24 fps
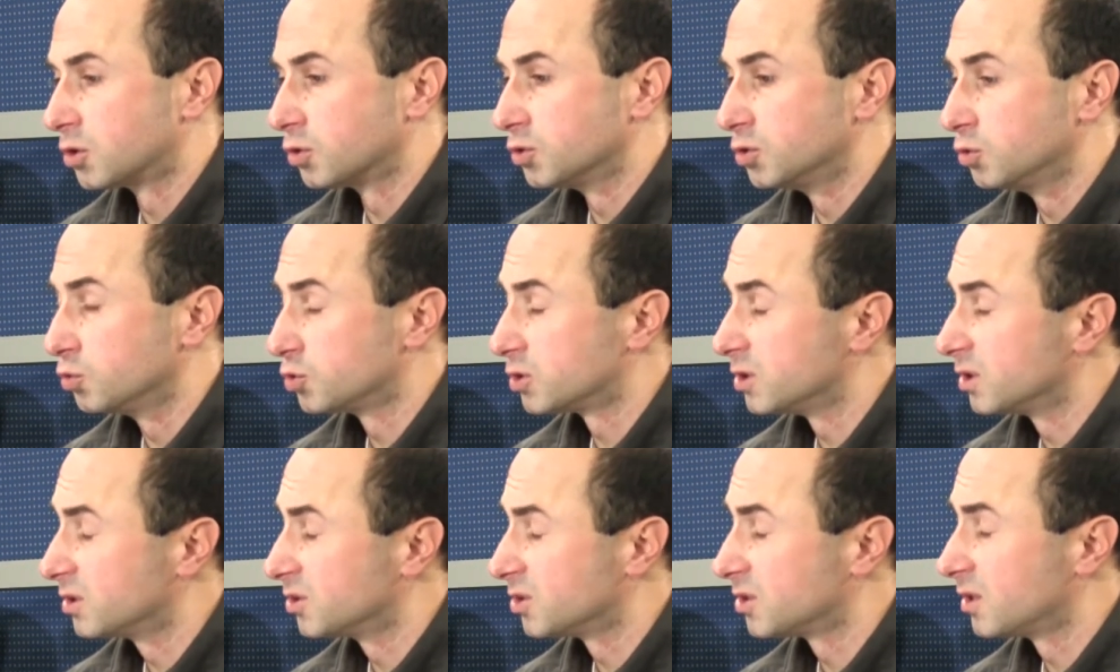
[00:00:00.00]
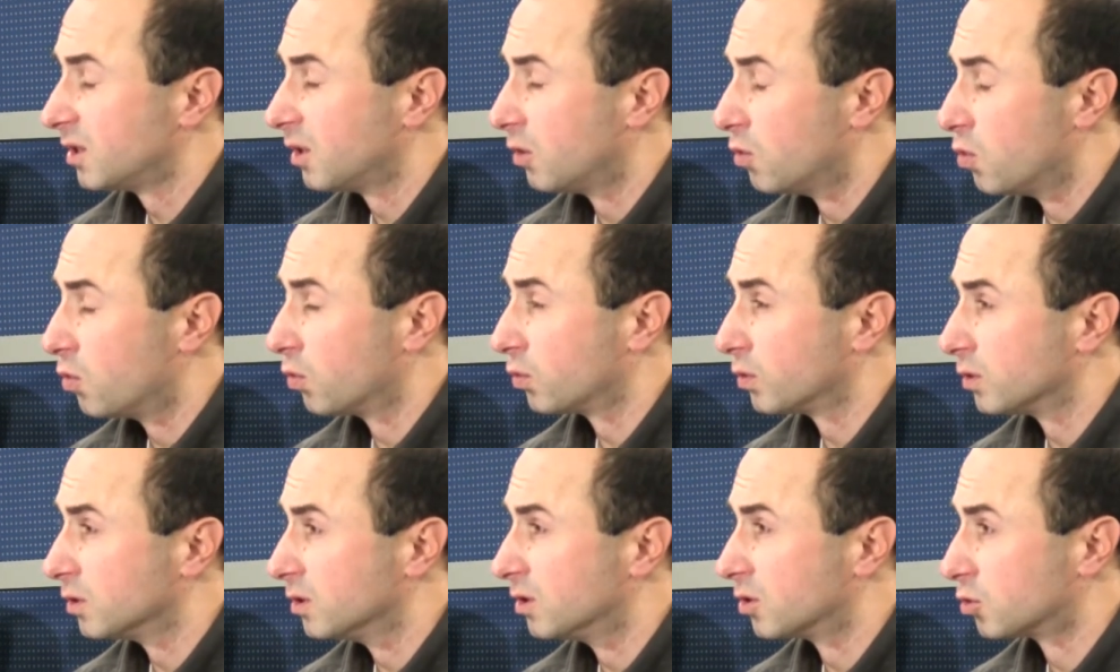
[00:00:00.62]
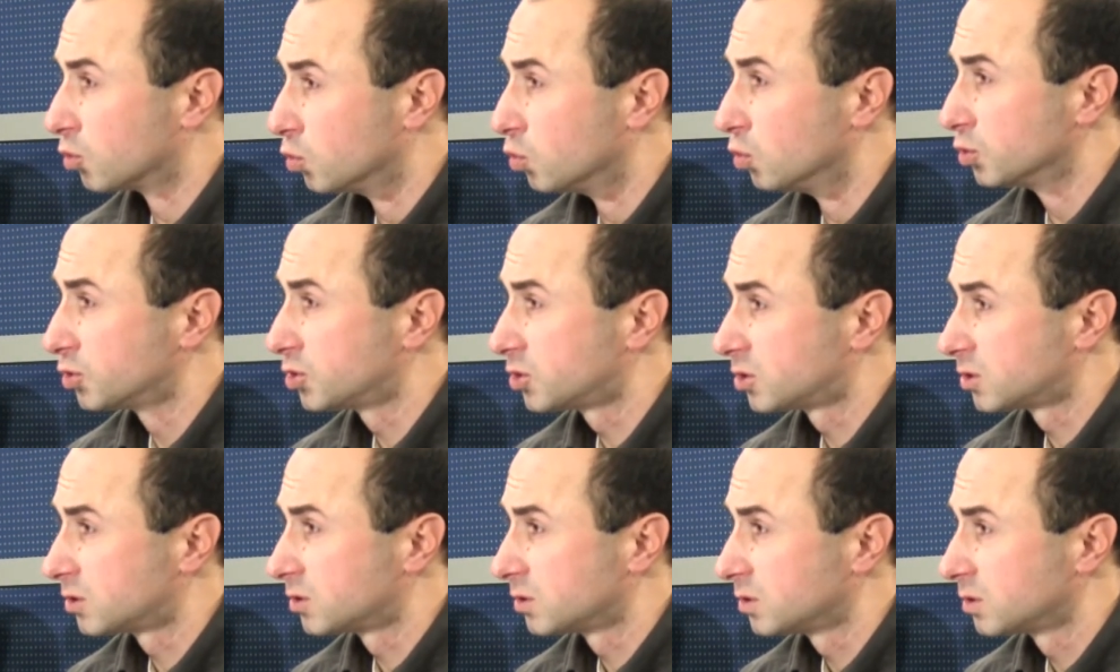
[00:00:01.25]
introducing their own
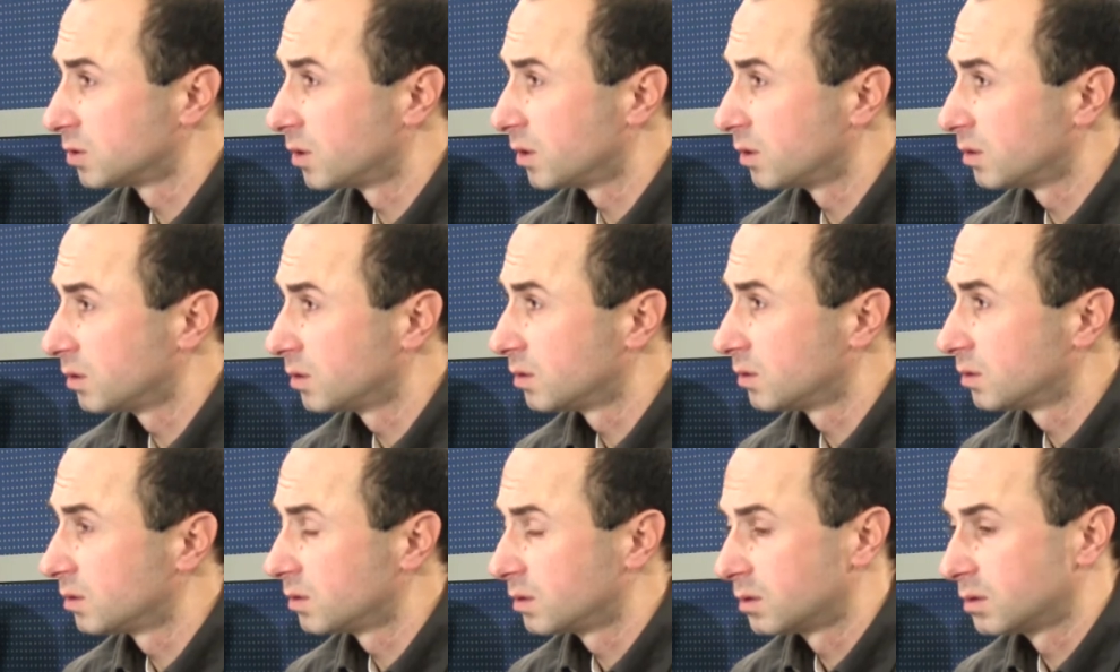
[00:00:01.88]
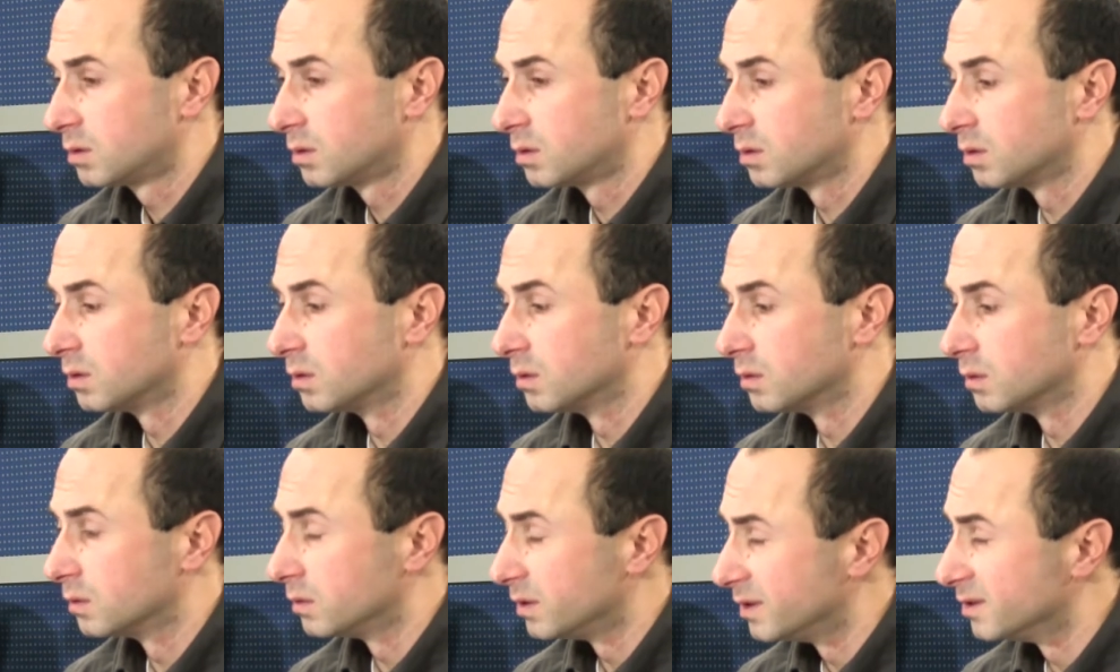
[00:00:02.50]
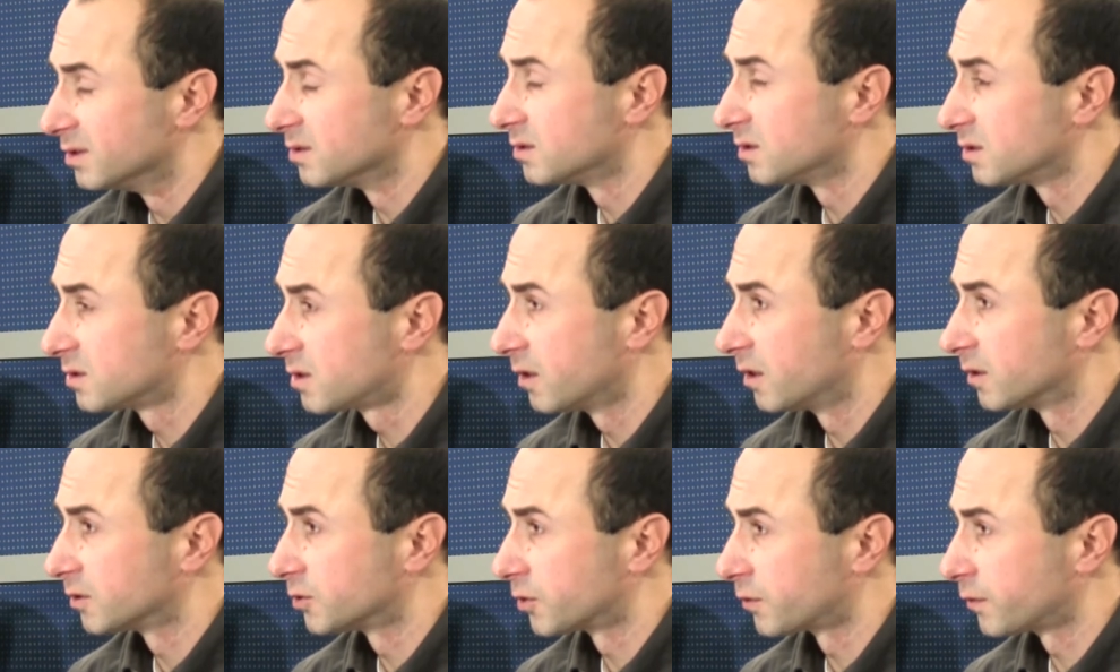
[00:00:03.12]
rules in
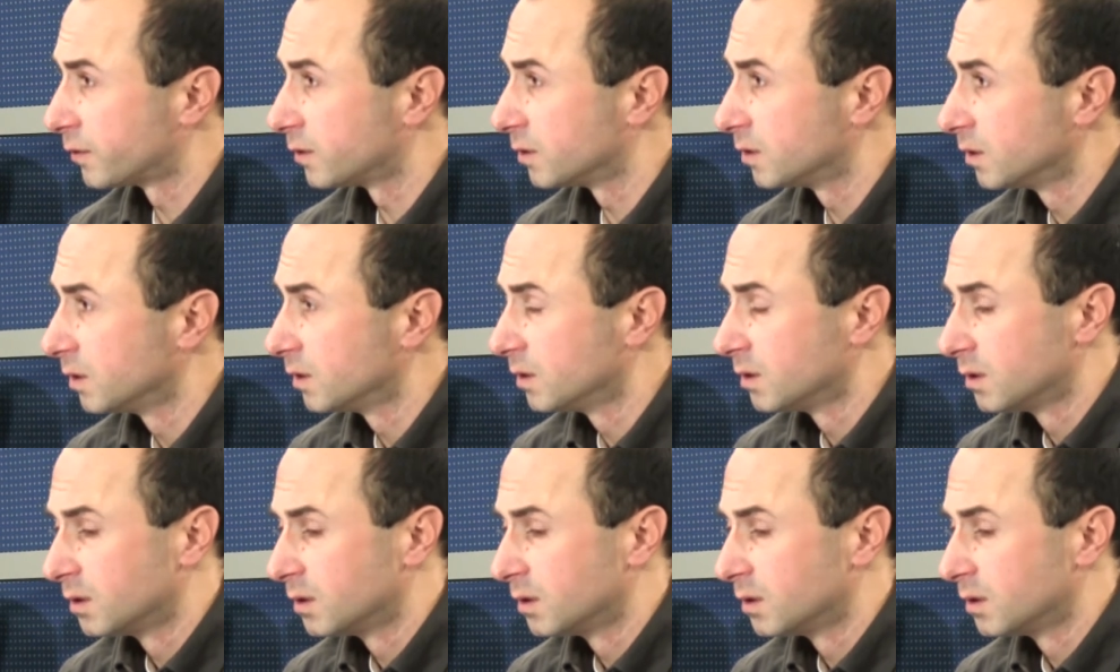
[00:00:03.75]
this country.